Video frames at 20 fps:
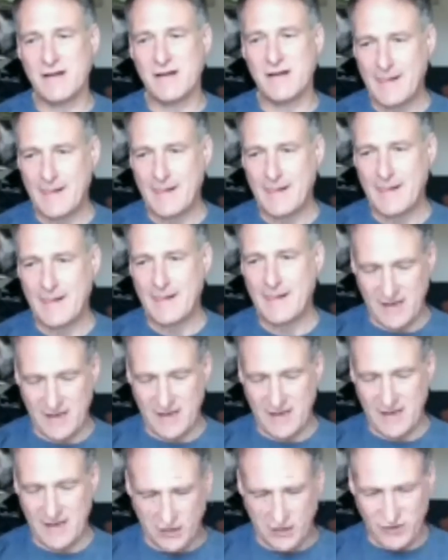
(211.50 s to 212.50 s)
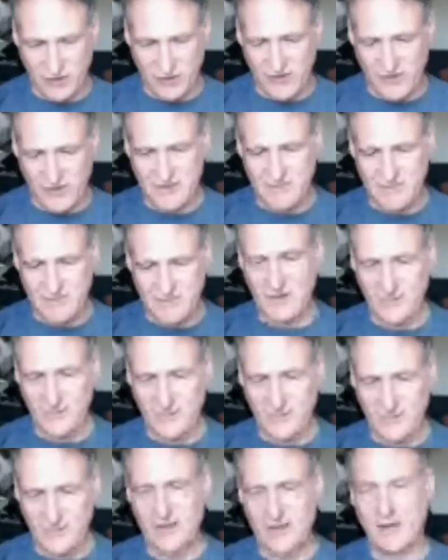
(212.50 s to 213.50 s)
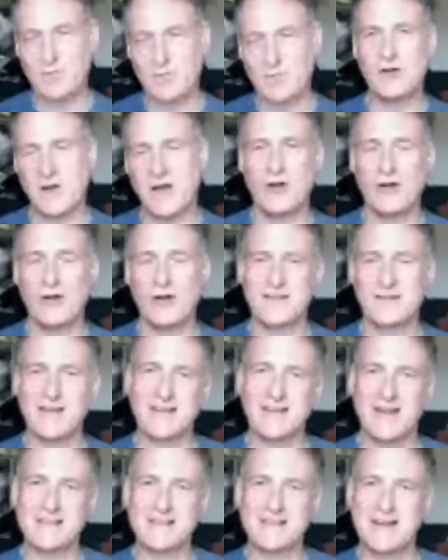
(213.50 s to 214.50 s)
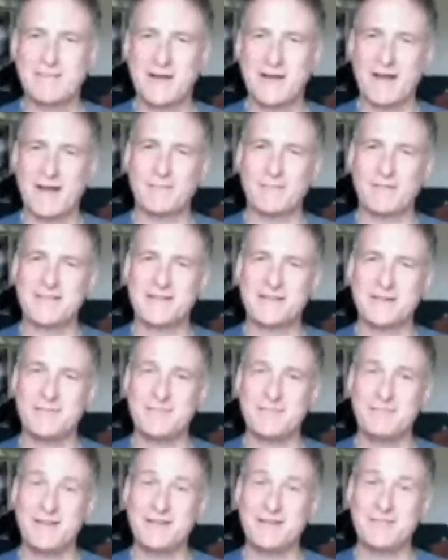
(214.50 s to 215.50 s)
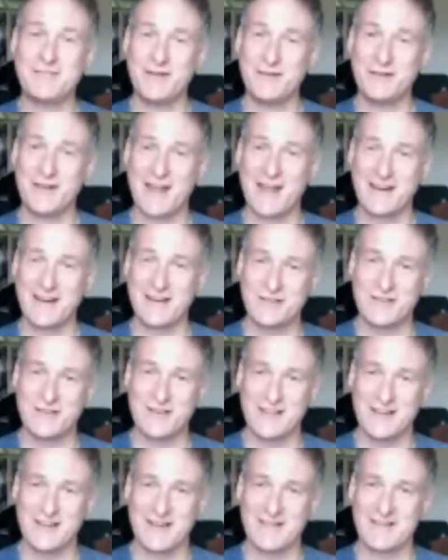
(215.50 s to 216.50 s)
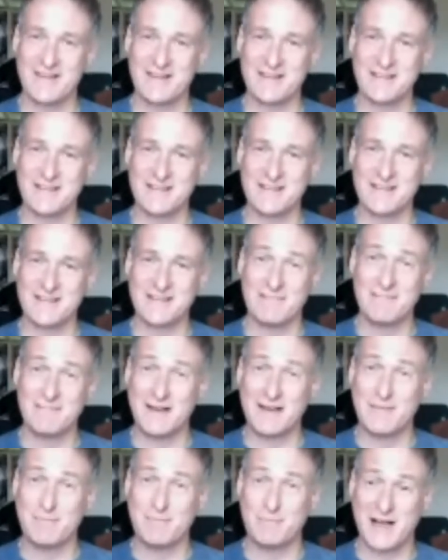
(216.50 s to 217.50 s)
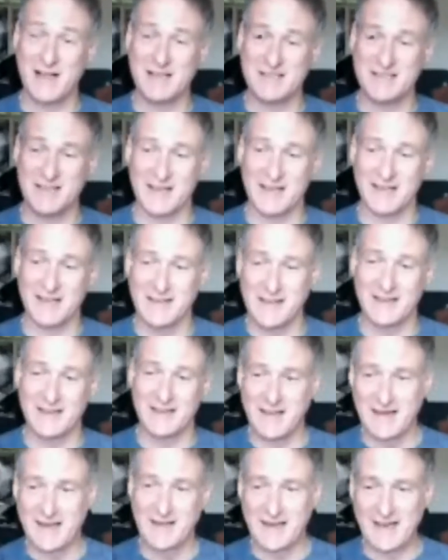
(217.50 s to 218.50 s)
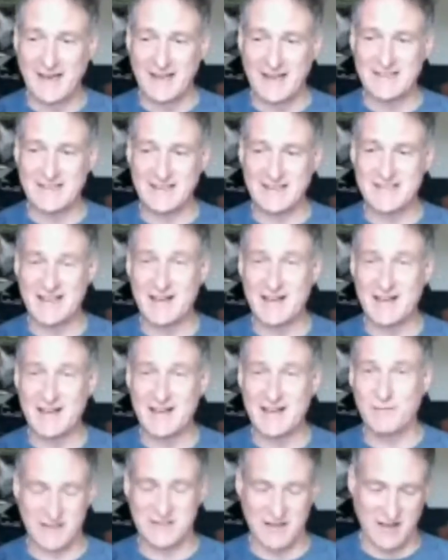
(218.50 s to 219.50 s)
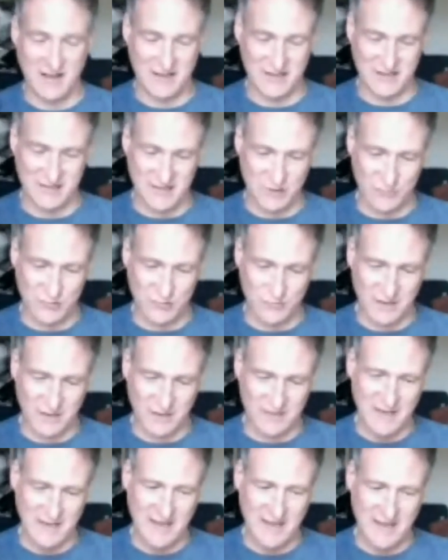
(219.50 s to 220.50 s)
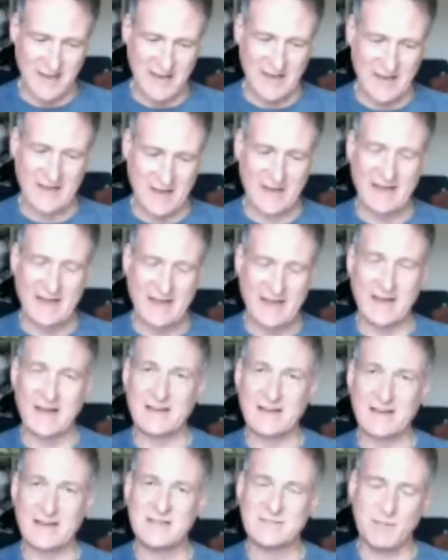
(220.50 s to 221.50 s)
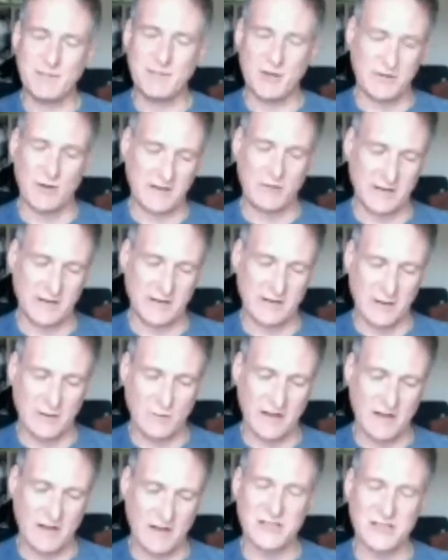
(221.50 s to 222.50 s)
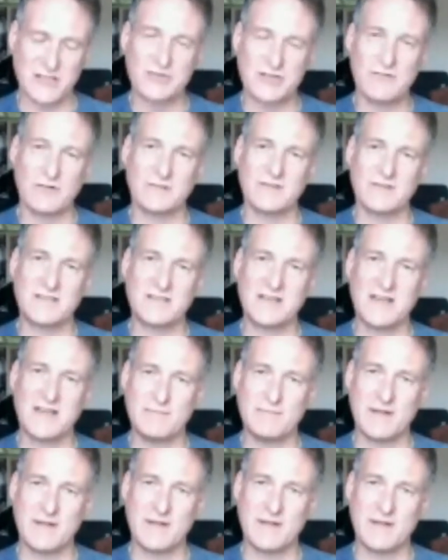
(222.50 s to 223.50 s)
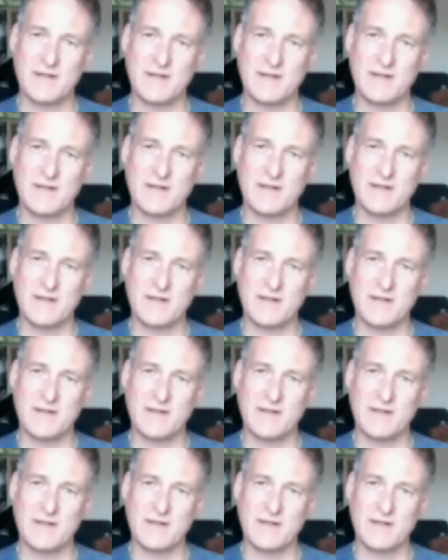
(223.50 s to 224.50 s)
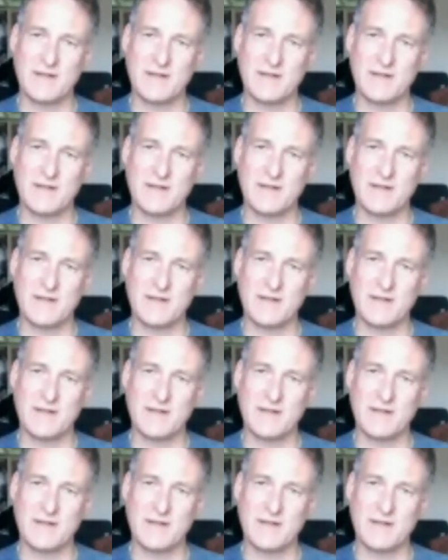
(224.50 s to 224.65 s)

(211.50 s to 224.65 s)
Murray, because he was away on holiday and he's come back with some renewed energy. It's really buzzing in the Southwest Hearts district, and he's building quite a strong team down